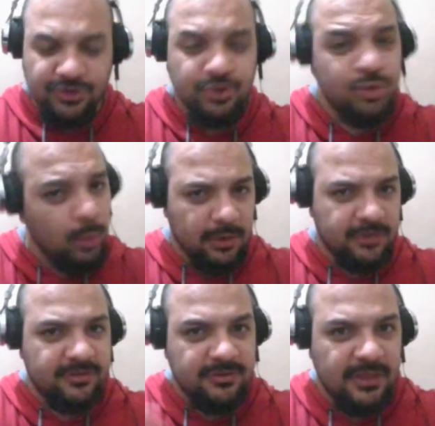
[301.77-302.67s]

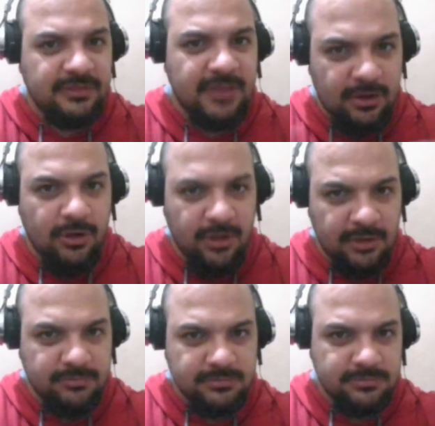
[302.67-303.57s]
tools that they
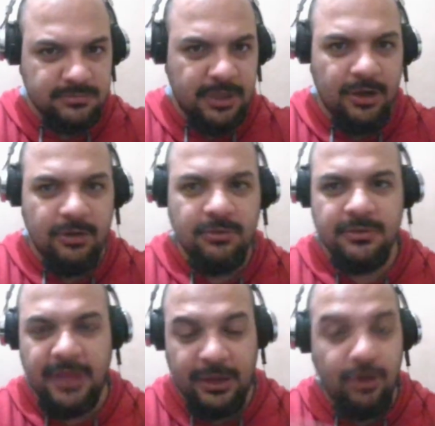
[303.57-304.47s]
call
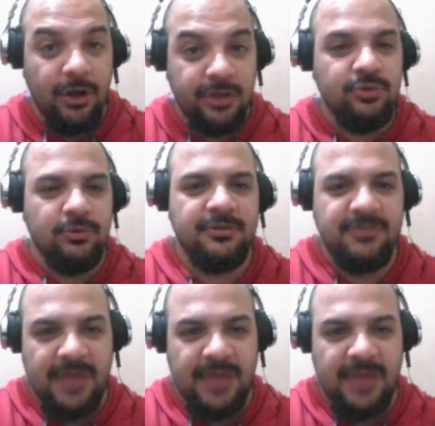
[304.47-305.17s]
they call it tools, the